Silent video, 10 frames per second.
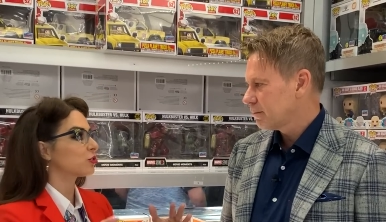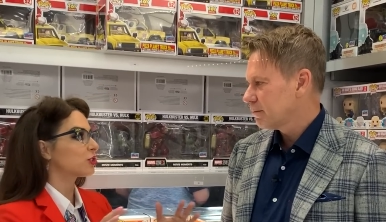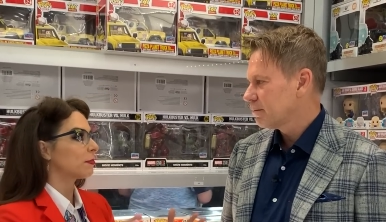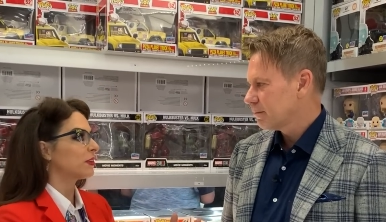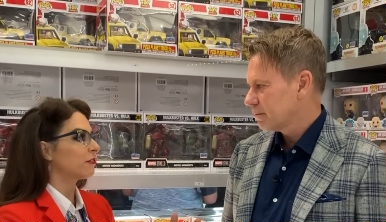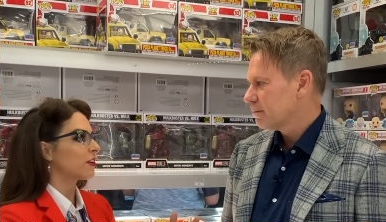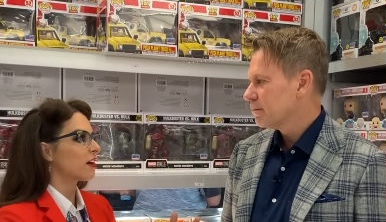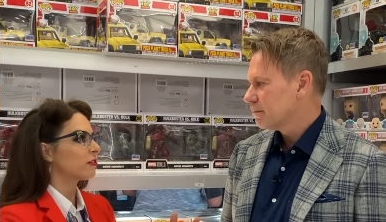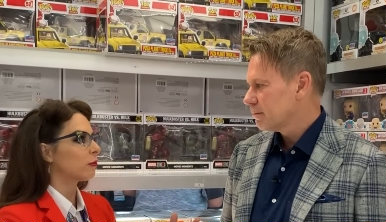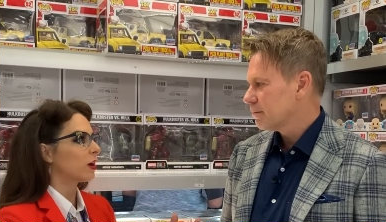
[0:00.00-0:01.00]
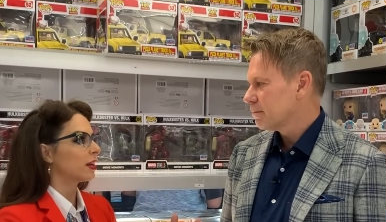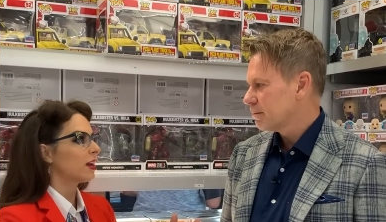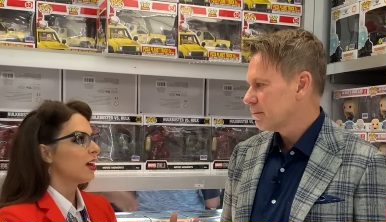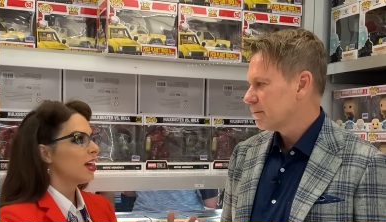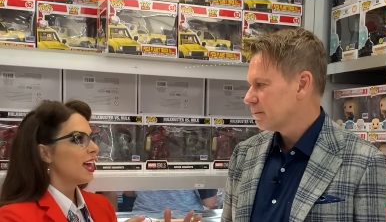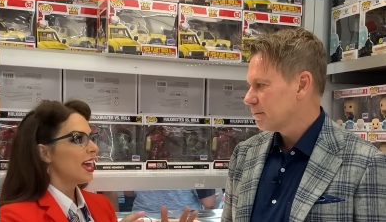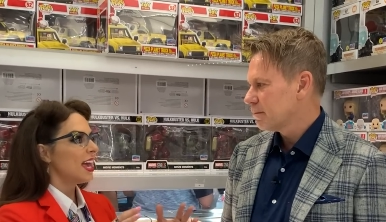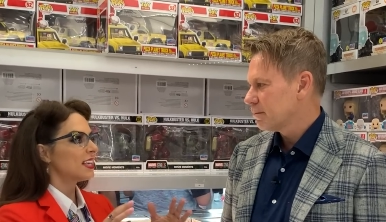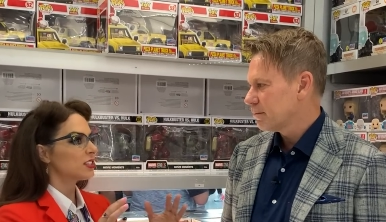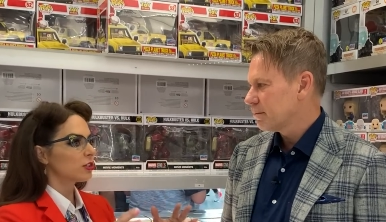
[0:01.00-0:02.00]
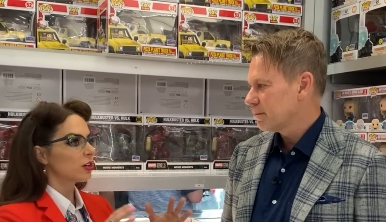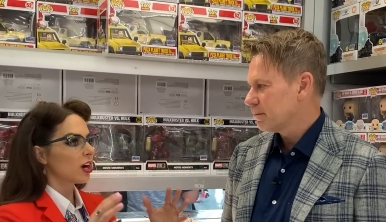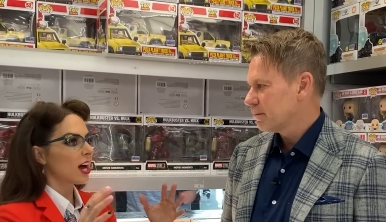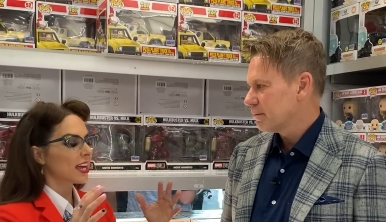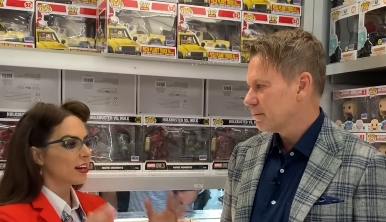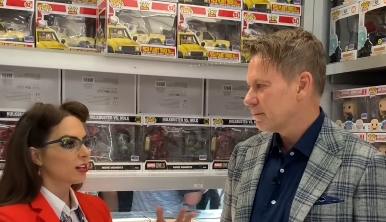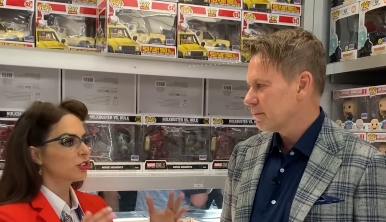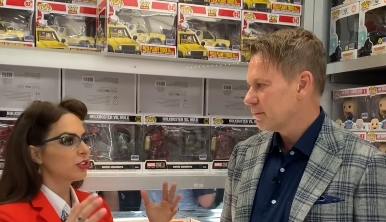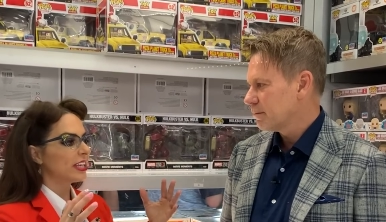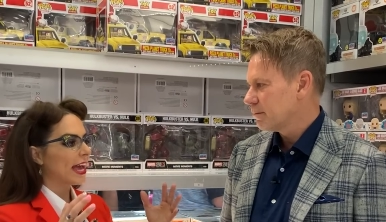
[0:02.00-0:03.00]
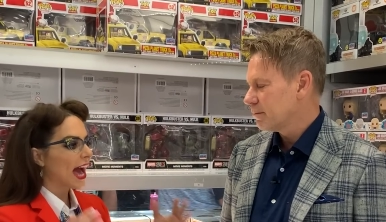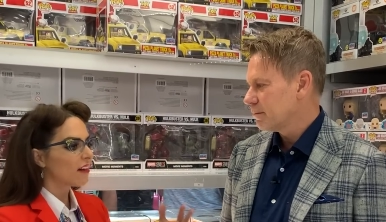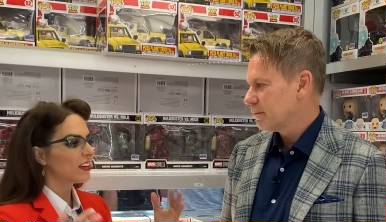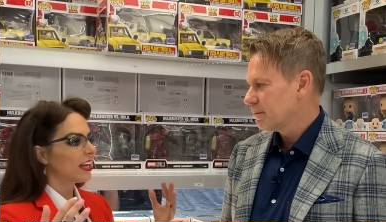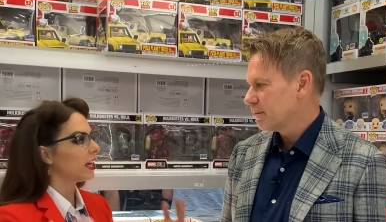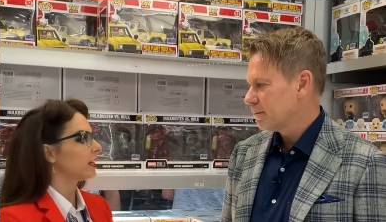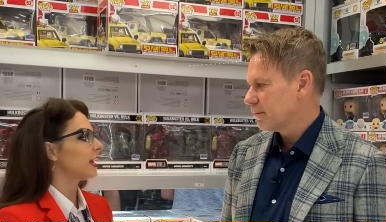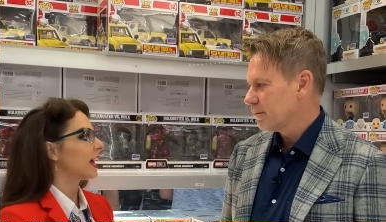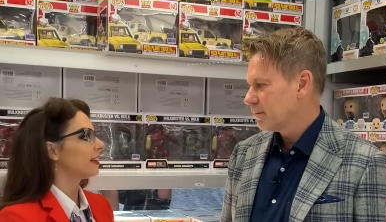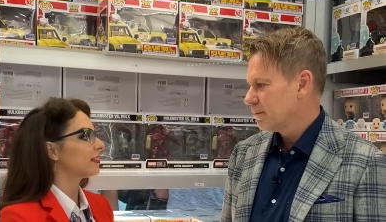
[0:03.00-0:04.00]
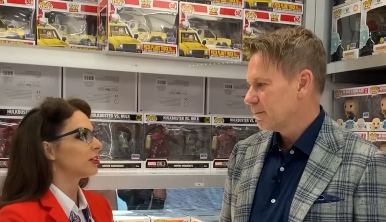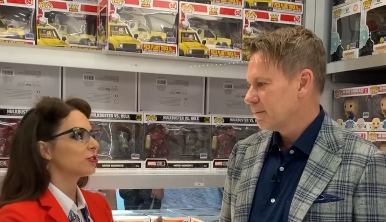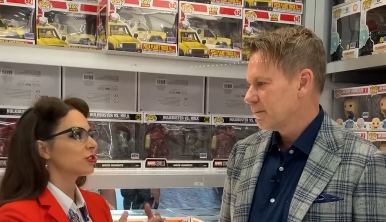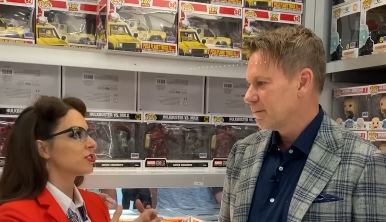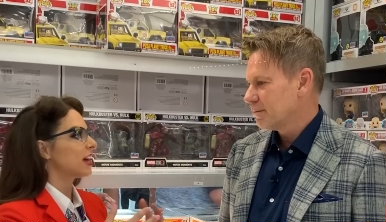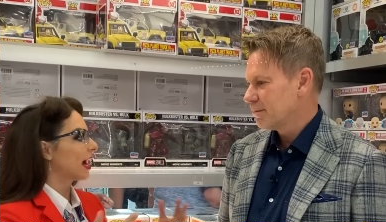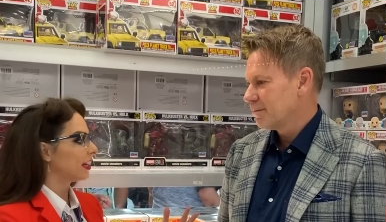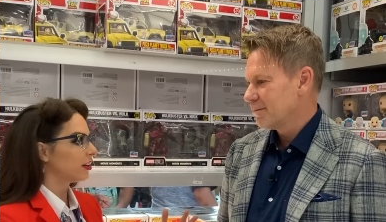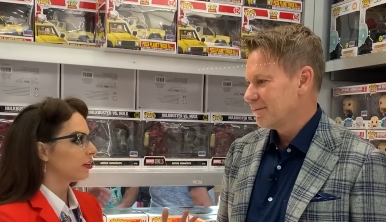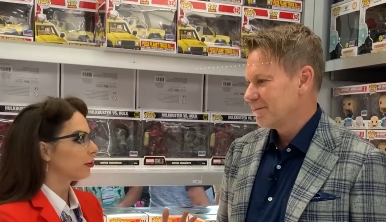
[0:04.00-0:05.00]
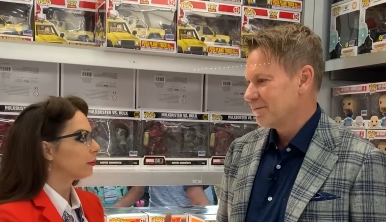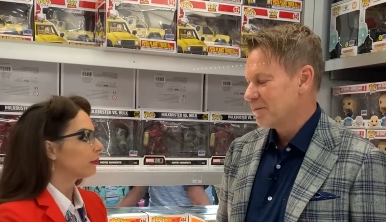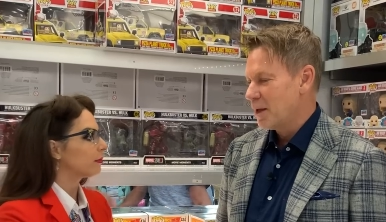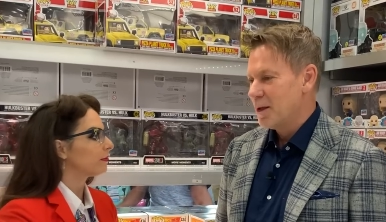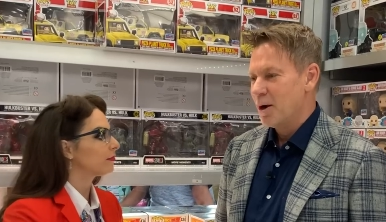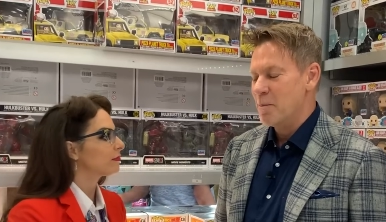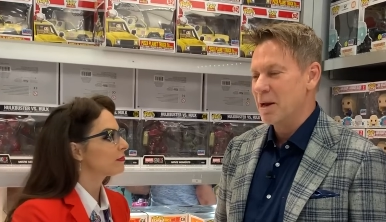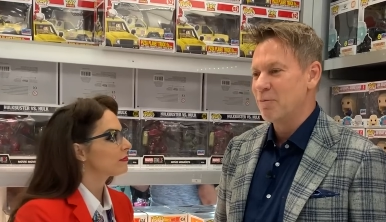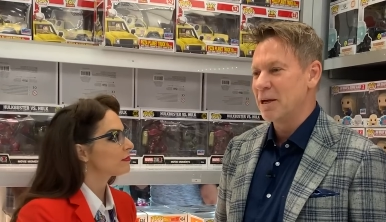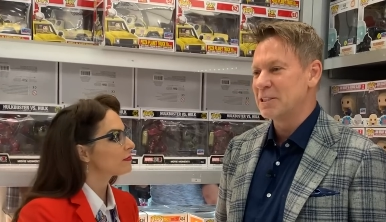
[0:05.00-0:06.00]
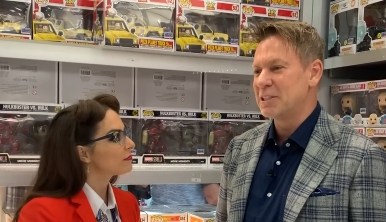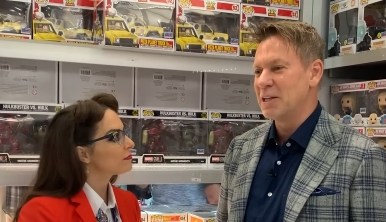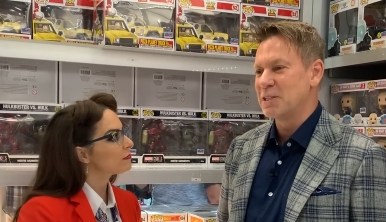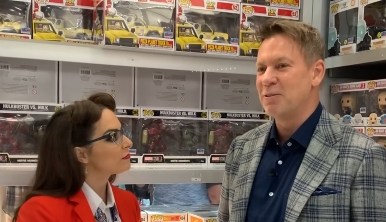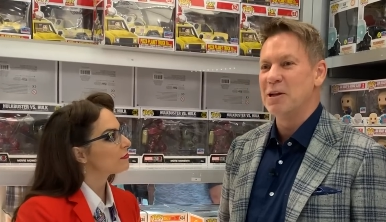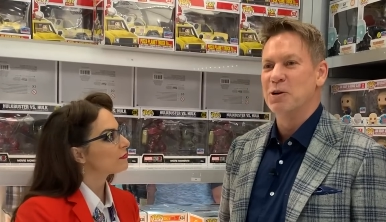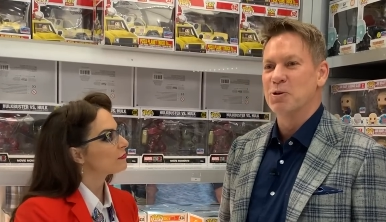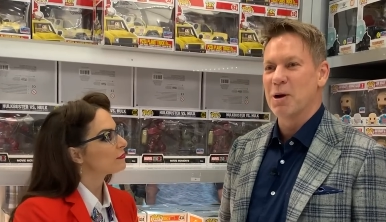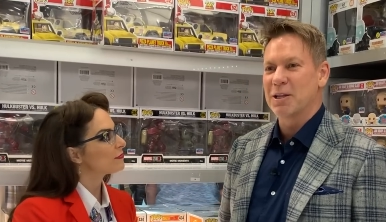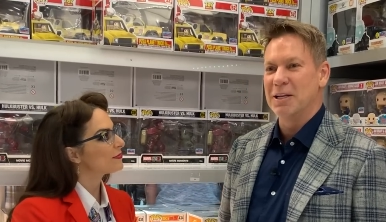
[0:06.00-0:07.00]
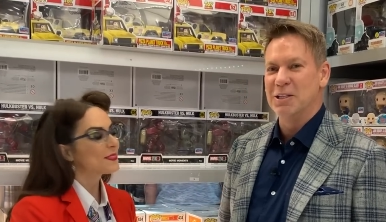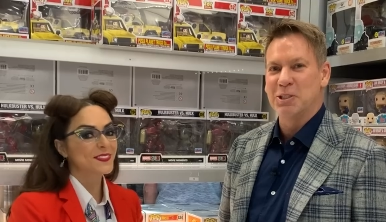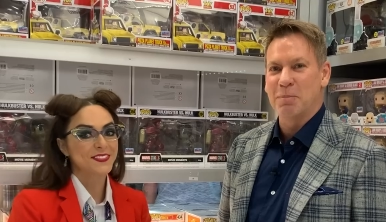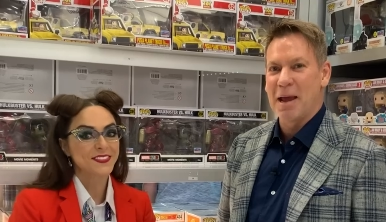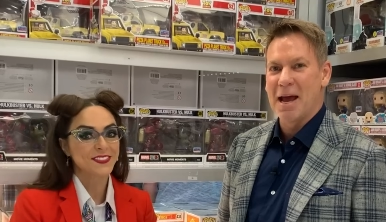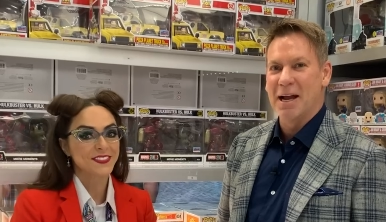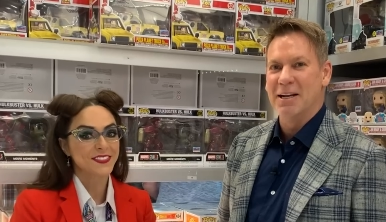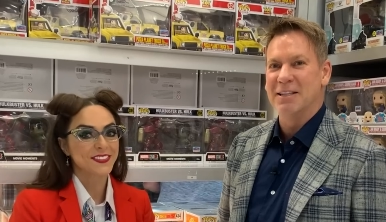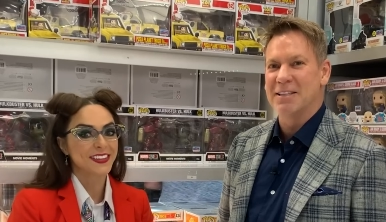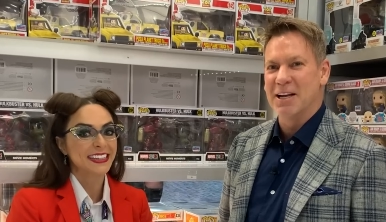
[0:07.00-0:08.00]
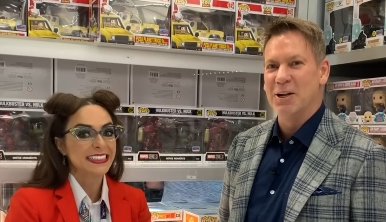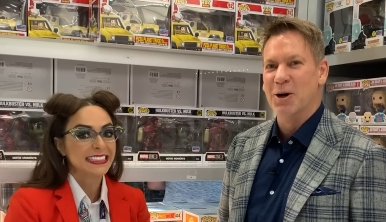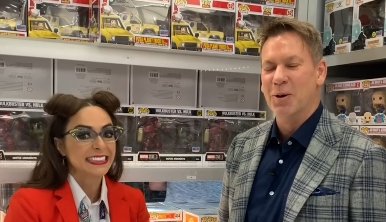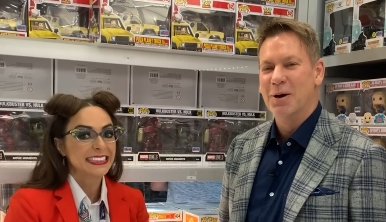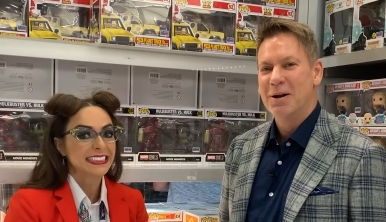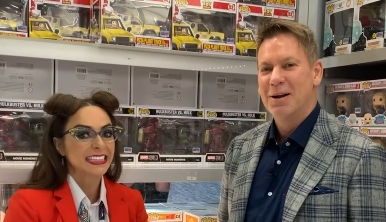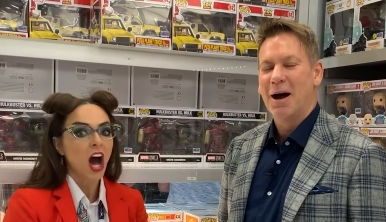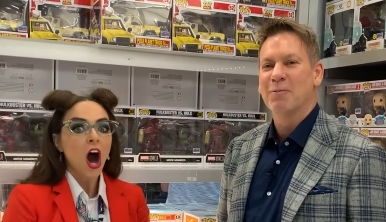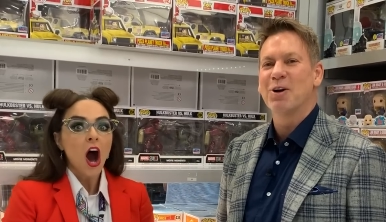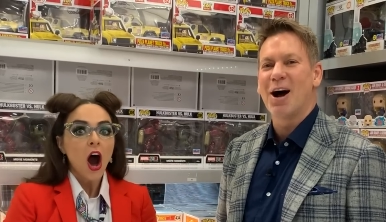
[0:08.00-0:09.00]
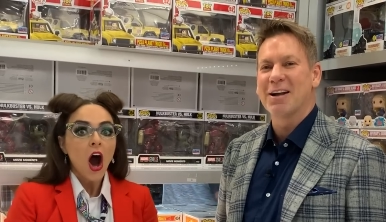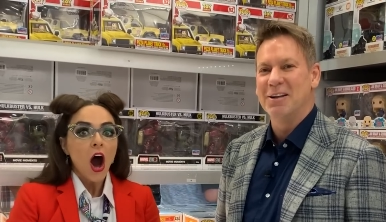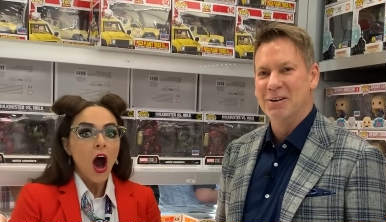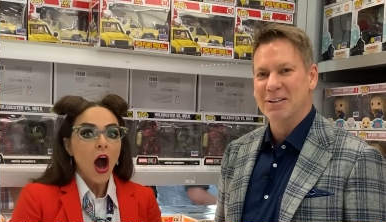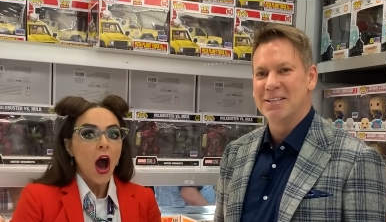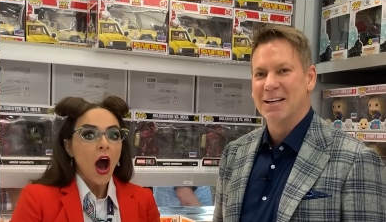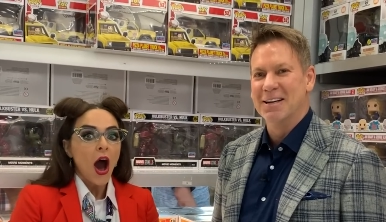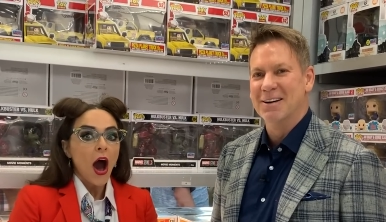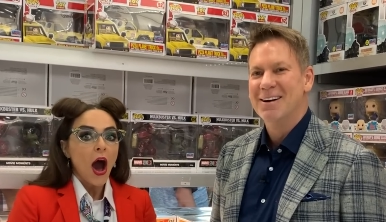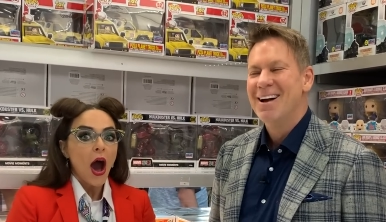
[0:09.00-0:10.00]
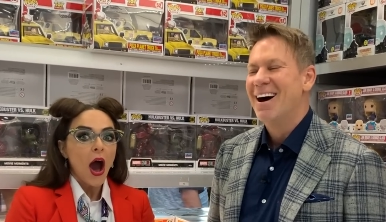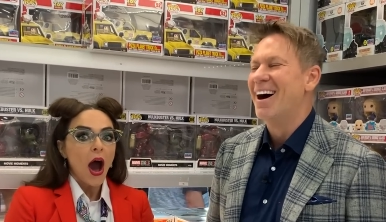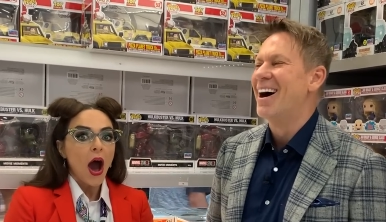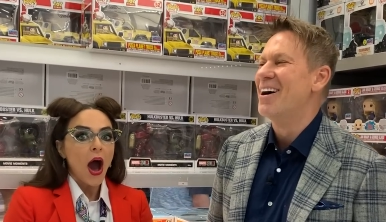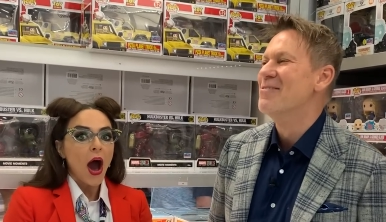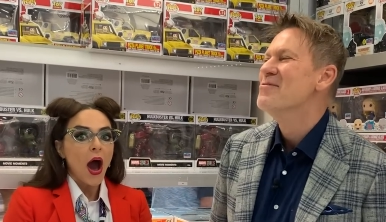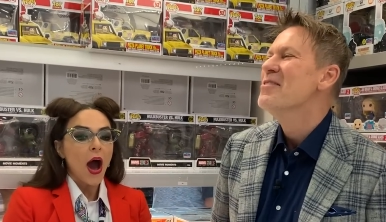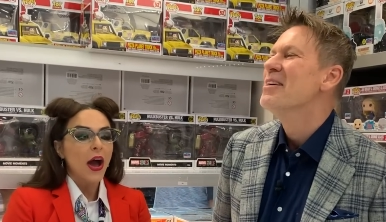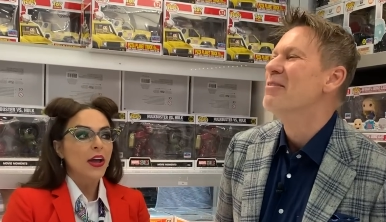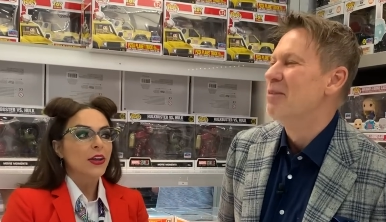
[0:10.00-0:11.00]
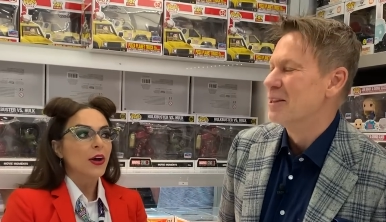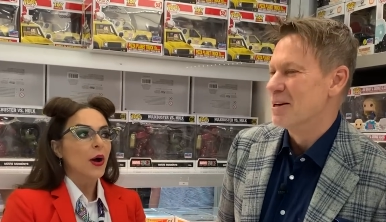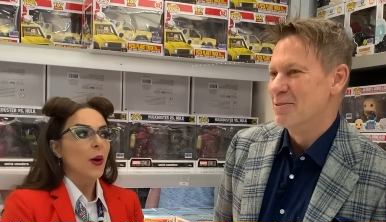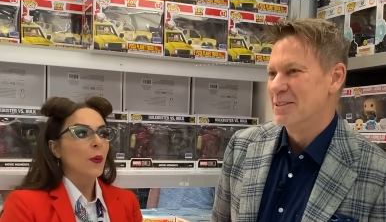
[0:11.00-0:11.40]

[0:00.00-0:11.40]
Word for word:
Speaker 1: There's something for everyone. Is there a character that you haven't hit yet that you're just dying to do?
Speaker 2: I mean, if we can send this video directly to Japan, Nintendo. I'm talking to you, Nintendo. We love